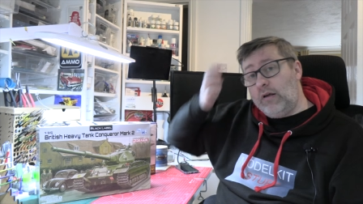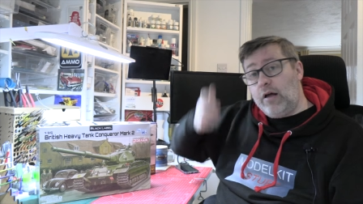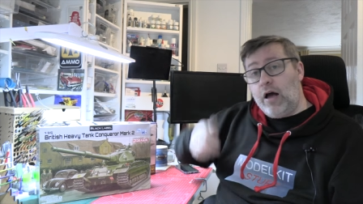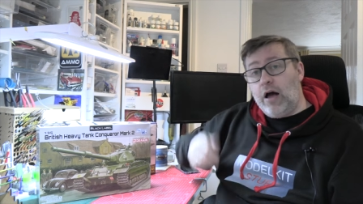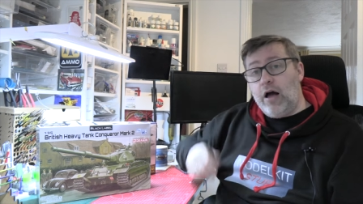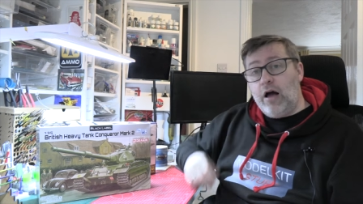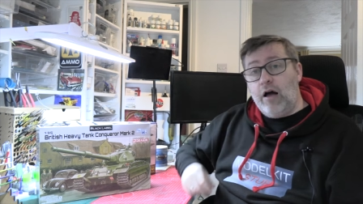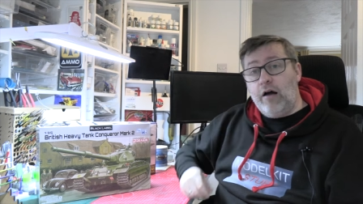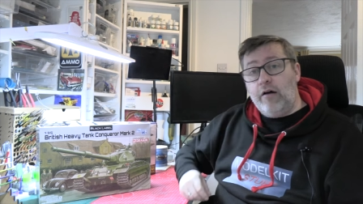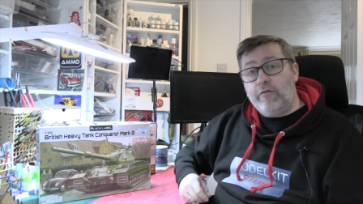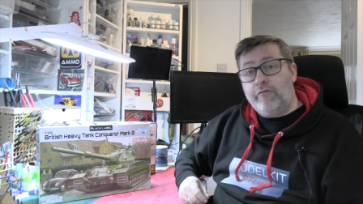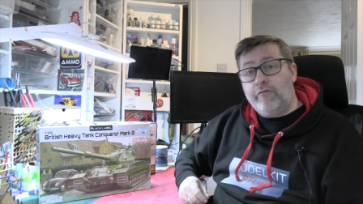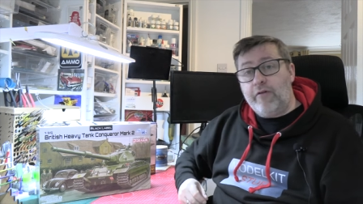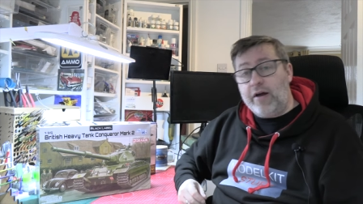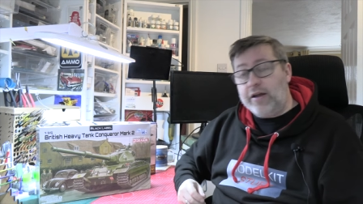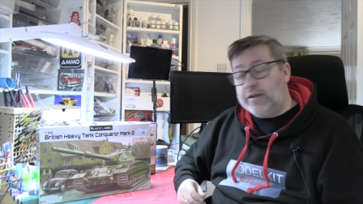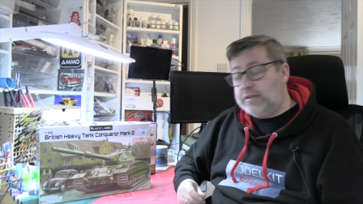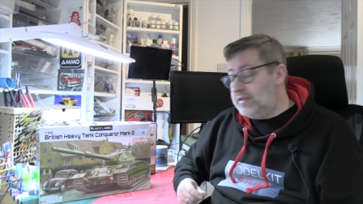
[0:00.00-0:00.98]
uh,
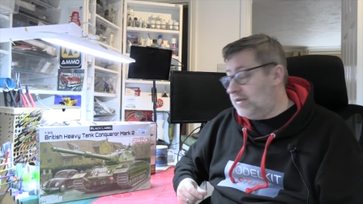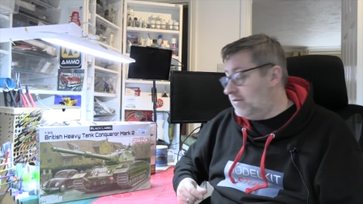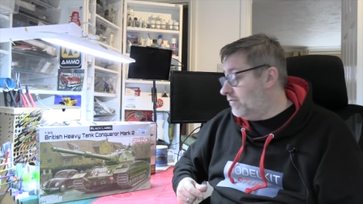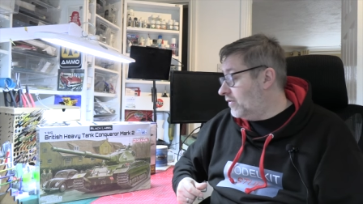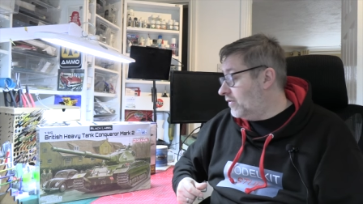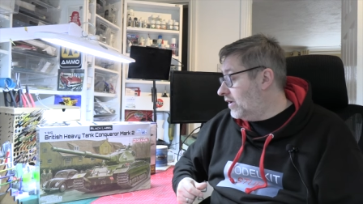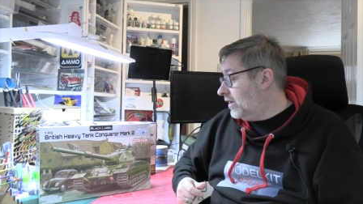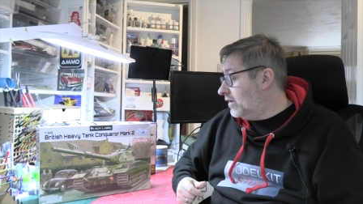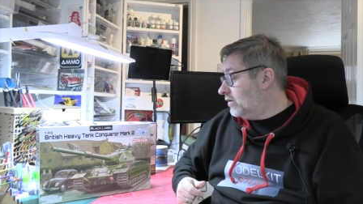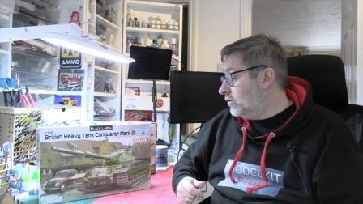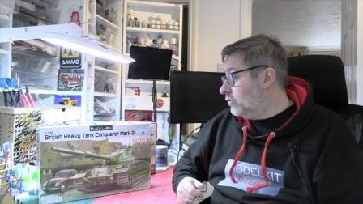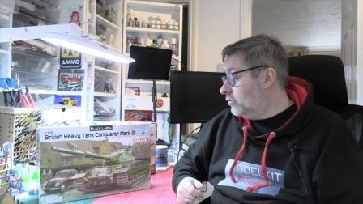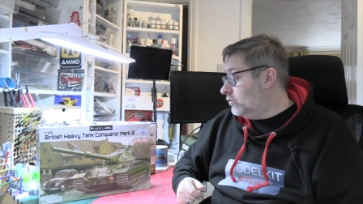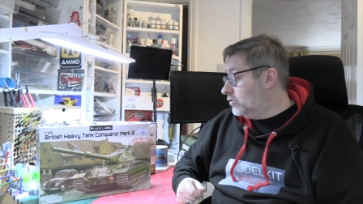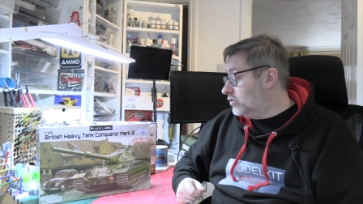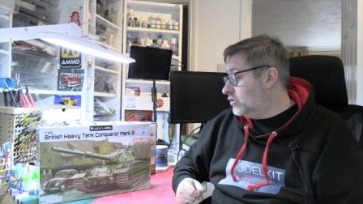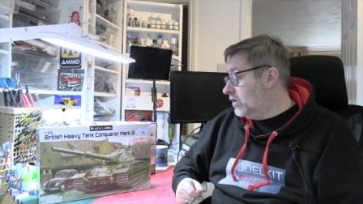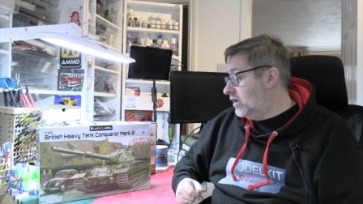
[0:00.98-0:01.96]
fighting vehicles.